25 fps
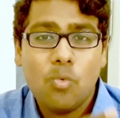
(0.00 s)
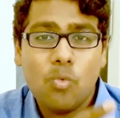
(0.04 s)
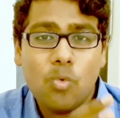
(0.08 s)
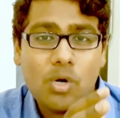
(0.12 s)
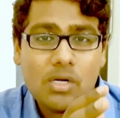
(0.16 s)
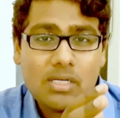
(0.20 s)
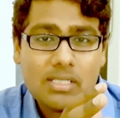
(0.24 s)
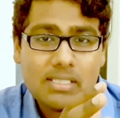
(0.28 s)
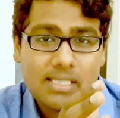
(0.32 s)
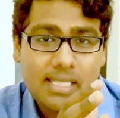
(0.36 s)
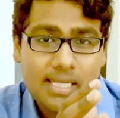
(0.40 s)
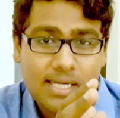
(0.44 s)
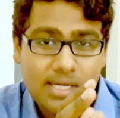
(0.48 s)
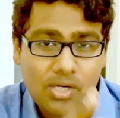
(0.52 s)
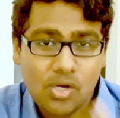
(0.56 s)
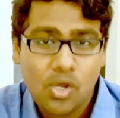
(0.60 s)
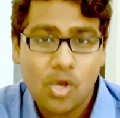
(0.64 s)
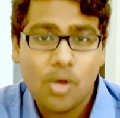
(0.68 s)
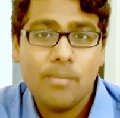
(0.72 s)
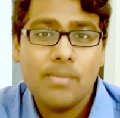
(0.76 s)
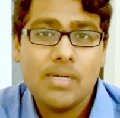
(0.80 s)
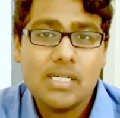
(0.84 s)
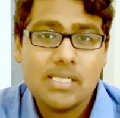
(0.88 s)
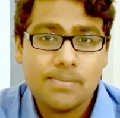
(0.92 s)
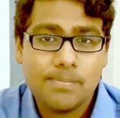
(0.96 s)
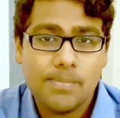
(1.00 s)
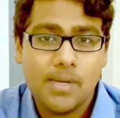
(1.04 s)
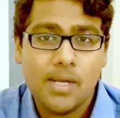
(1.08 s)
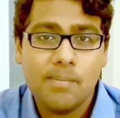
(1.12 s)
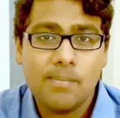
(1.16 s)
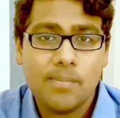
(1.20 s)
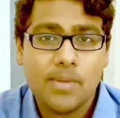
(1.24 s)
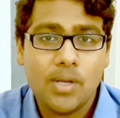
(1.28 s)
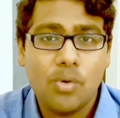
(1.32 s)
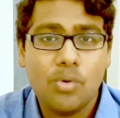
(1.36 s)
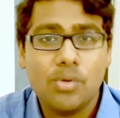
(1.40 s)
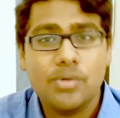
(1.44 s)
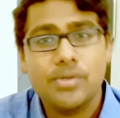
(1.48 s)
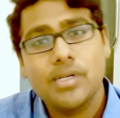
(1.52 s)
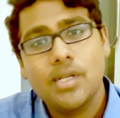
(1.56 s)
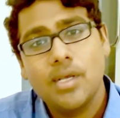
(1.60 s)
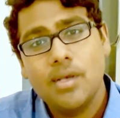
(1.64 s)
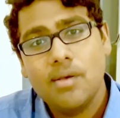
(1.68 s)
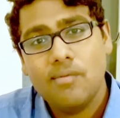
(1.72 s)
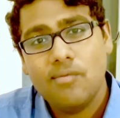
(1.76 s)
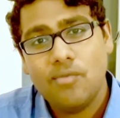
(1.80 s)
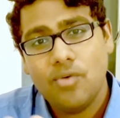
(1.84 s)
what's the normal sperm count